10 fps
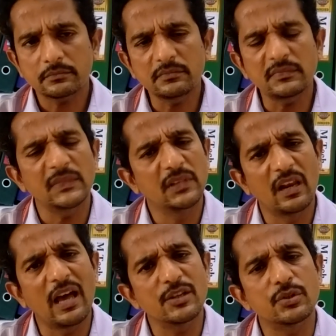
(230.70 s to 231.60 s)
the
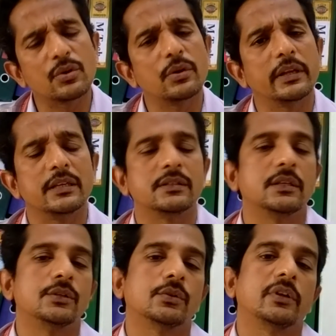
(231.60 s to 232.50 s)
last role is he is
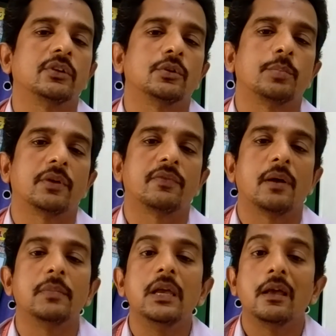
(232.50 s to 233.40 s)
going to perform
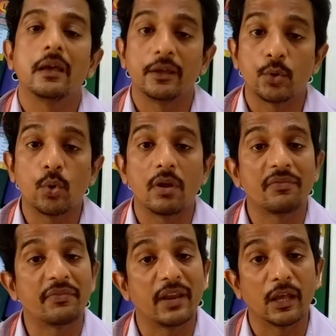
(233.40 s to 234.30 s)
a role of
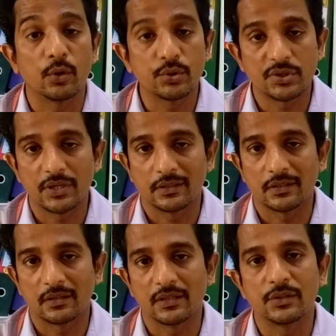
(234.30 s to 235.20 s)
negotiator he
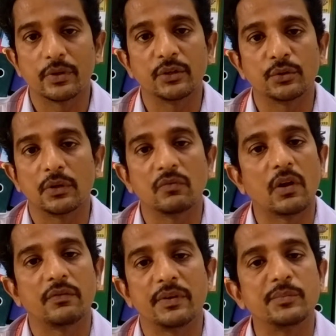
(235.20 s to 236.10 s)
is going to involve
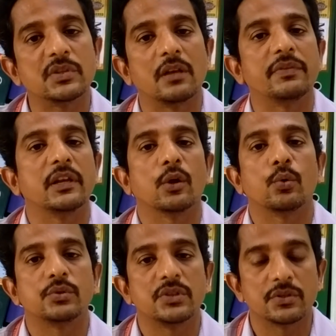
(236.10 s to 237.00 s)
himself in
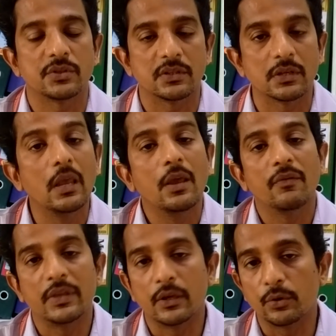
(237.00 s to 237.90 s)
negotiations with the
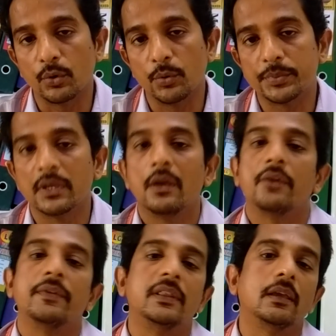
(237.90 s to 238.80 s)
groups with
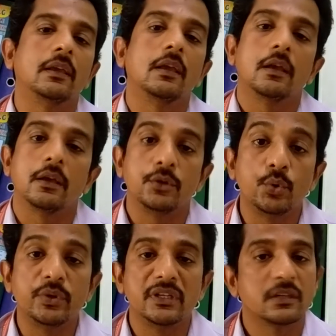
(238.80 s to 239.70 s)
the uh,
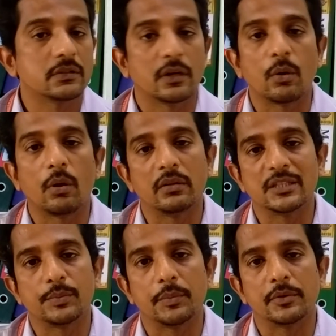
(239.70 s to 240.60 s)
unions and all these
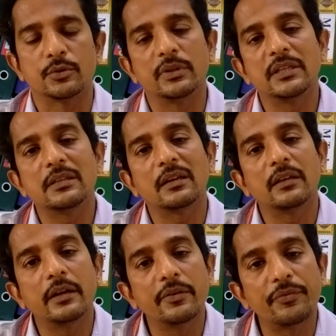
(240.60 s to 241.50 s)
people so these are the
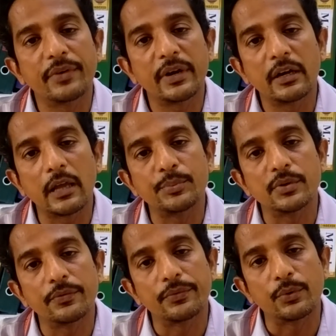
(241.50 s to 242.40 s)
different types
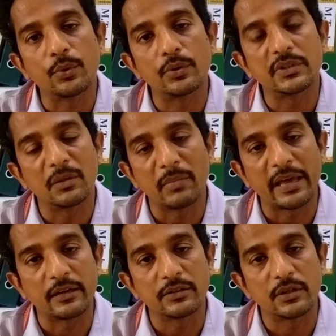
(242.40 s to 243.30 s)
of roles a
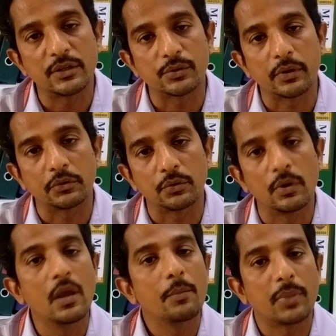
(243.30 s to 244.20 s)
manager is going to
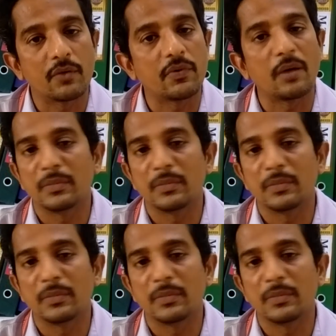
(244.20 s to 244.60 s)
perform in the